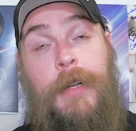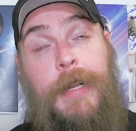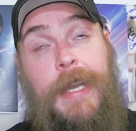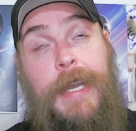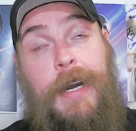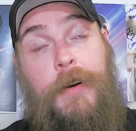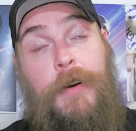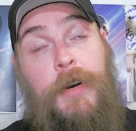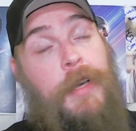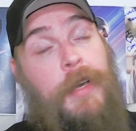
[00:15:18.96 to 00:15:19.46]

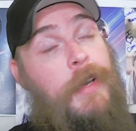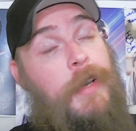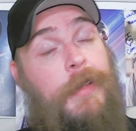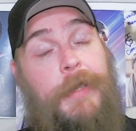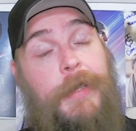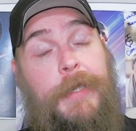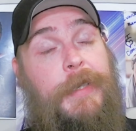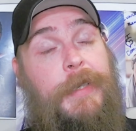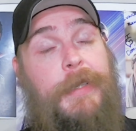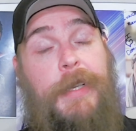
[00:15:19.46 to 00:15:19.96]
Now,
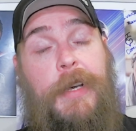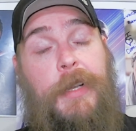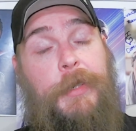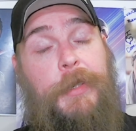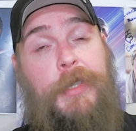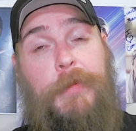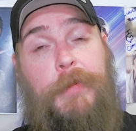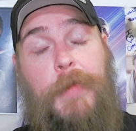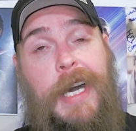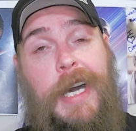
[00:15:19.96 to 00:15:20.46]
this is all
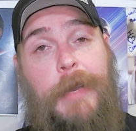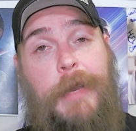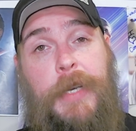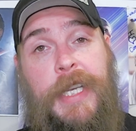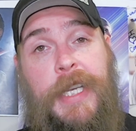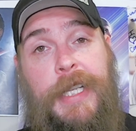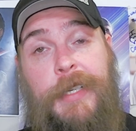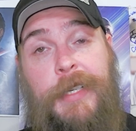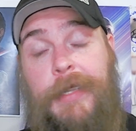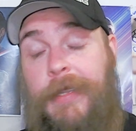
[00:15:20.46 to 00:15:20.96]
just my
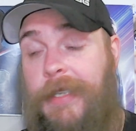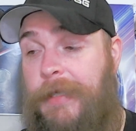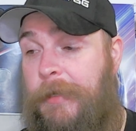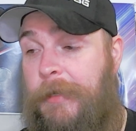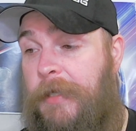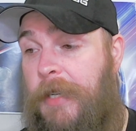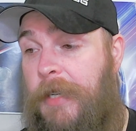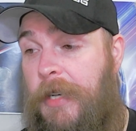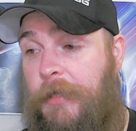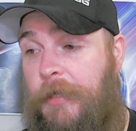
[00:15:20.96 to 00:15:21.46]
opinion. This
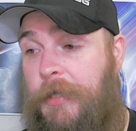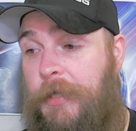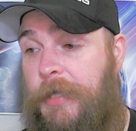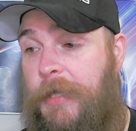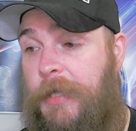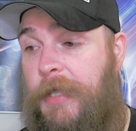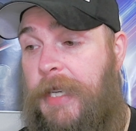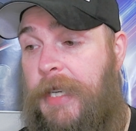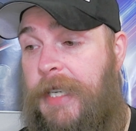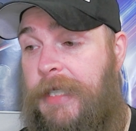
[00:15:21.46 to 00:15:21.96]
is all
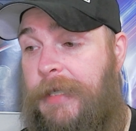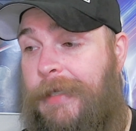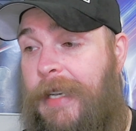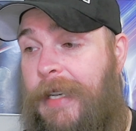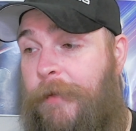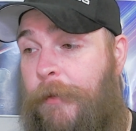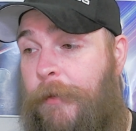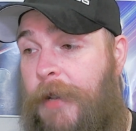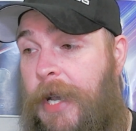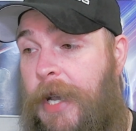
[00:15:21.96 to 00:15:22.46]
just the things
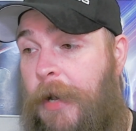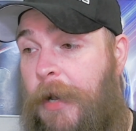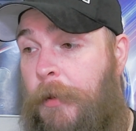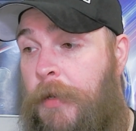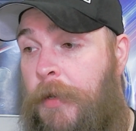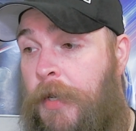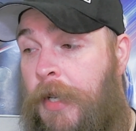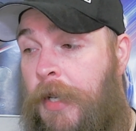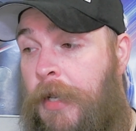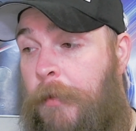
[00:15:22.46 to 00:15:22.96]
I
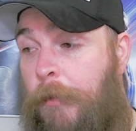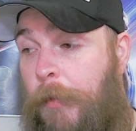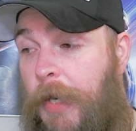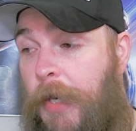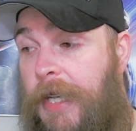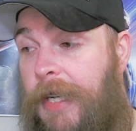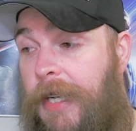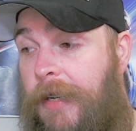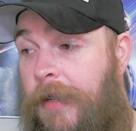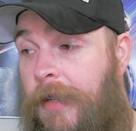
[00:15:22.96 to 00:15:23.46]
found.
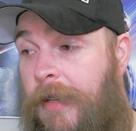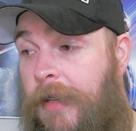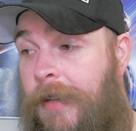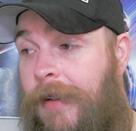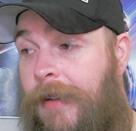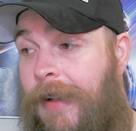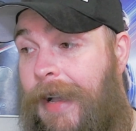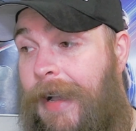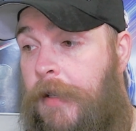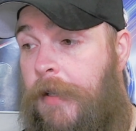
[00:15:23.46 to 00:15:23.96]
But
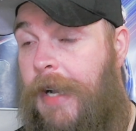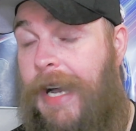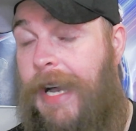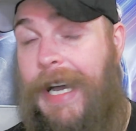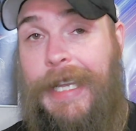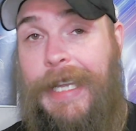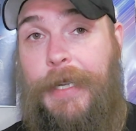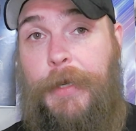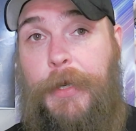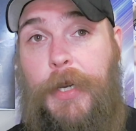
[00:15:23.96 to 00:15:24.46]

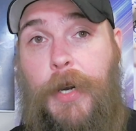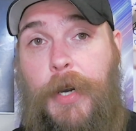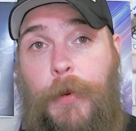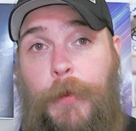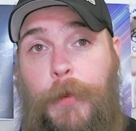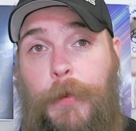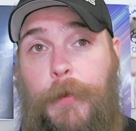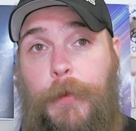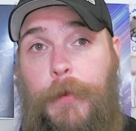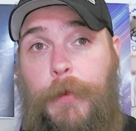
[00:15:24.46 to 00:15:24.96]
I
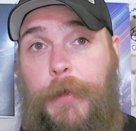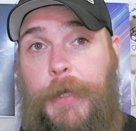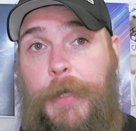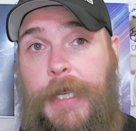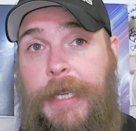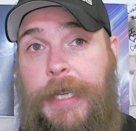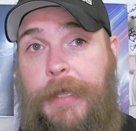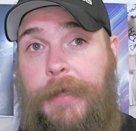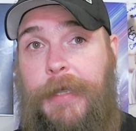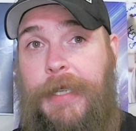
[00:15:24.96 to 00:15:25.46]
don't
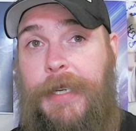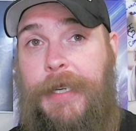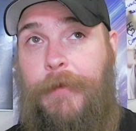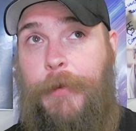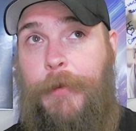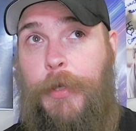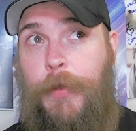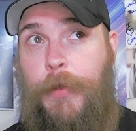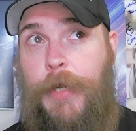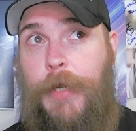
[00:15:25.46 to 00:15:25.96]
think that
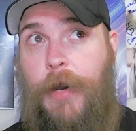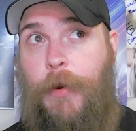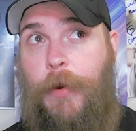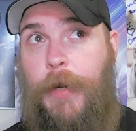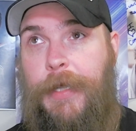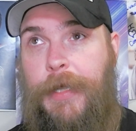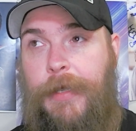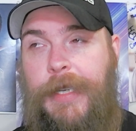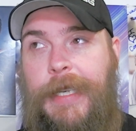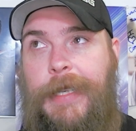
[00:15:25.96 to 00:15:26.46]
if you
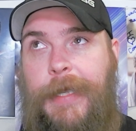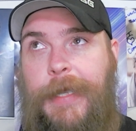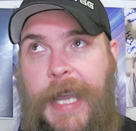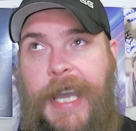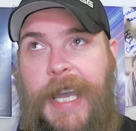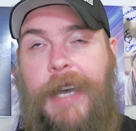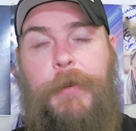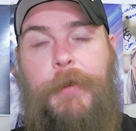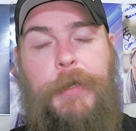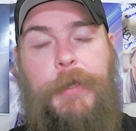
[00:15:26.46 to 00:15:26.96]
don't at least
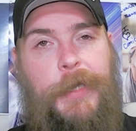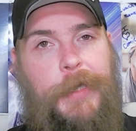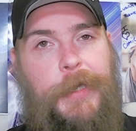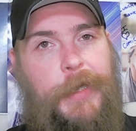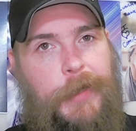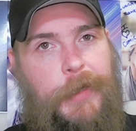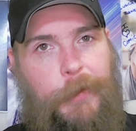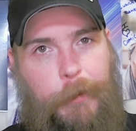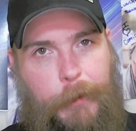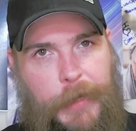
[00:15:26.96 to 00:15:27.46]
have a
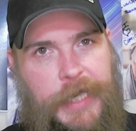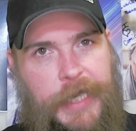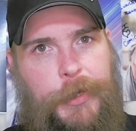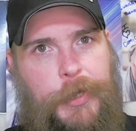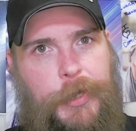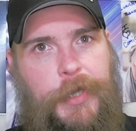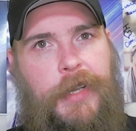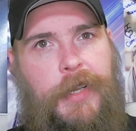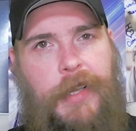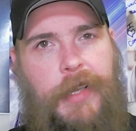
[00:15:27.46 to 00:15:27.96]

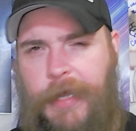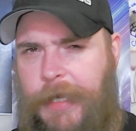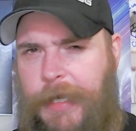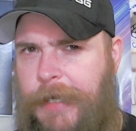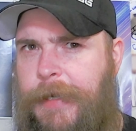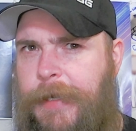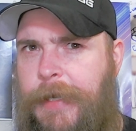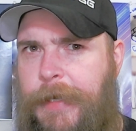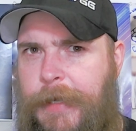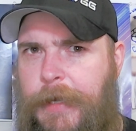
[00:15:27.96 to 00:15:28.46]
suspicion of
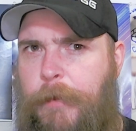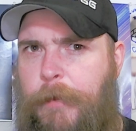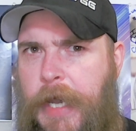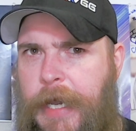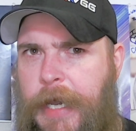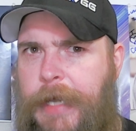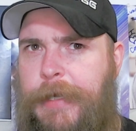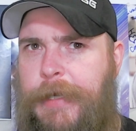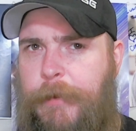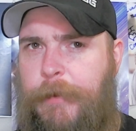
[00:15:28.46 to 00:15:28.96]
this is a
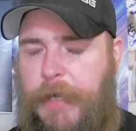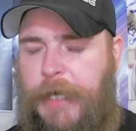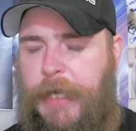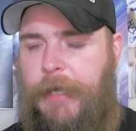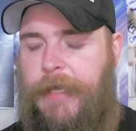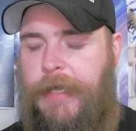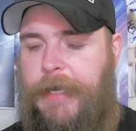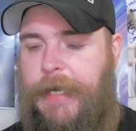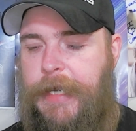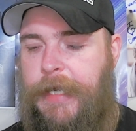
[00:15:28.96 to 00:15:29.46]

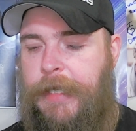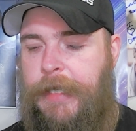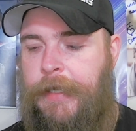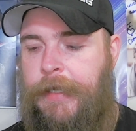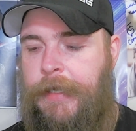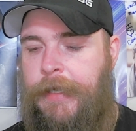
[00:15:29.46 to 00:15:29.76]
possibility,